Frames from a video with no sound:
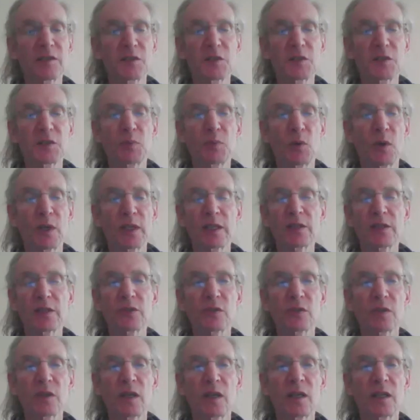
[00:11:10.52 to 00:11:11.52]
at this point in
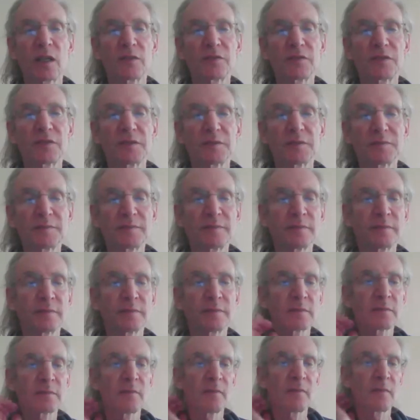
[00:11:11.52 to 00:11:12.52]
your life.
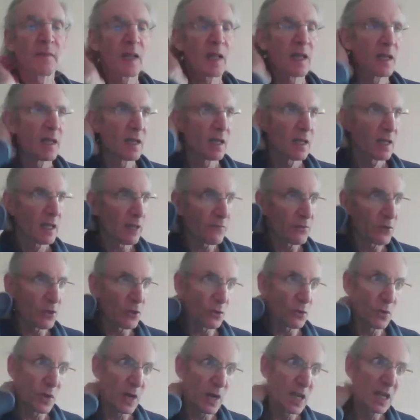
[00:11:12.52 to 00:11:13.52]
If
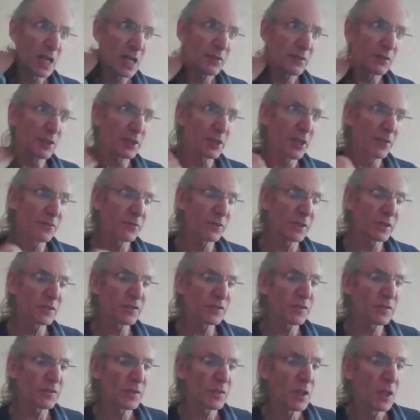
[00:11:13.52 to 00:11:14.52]
you, the
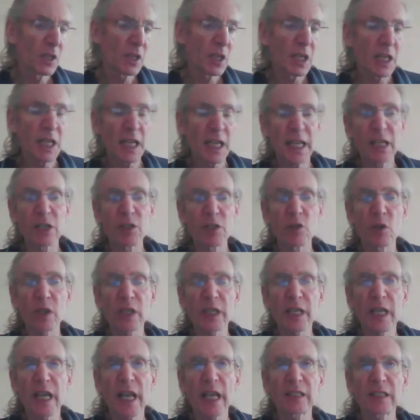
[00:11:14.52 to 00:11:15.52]
difference in
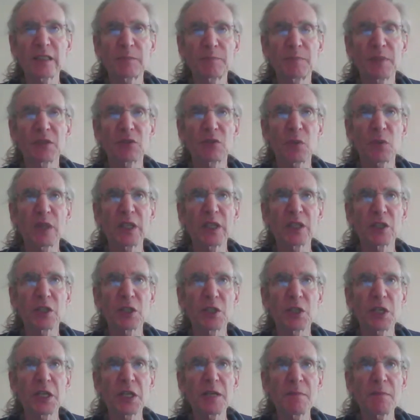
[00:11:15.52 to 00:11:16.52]
your case between a
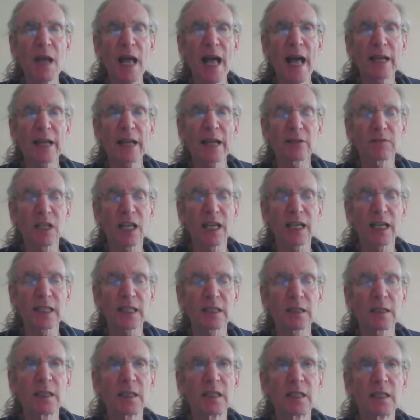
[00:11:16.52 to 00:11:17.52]
GMAT of
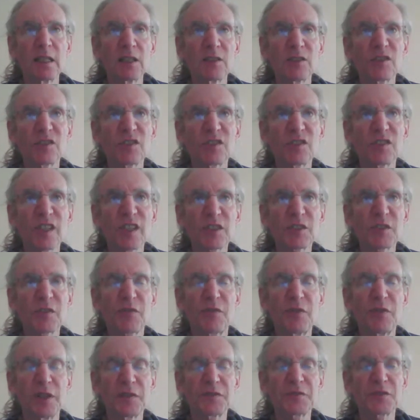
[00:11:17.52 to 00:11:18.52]
like
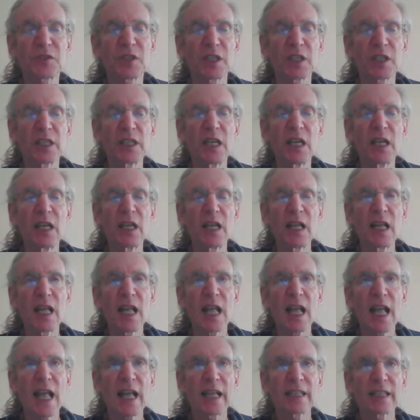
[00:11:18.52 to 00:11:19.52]
650
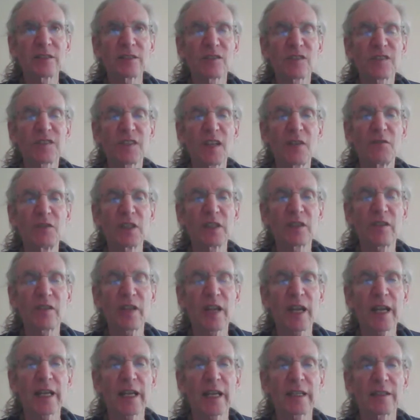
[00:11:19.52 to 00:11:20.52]
and
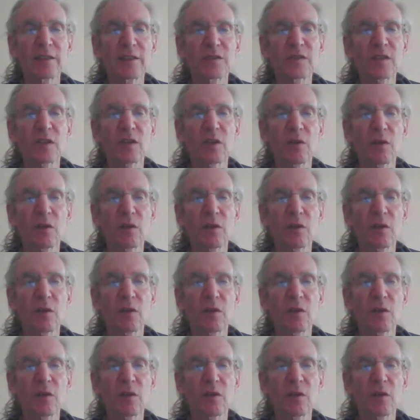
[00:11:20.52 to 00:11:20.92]
710 is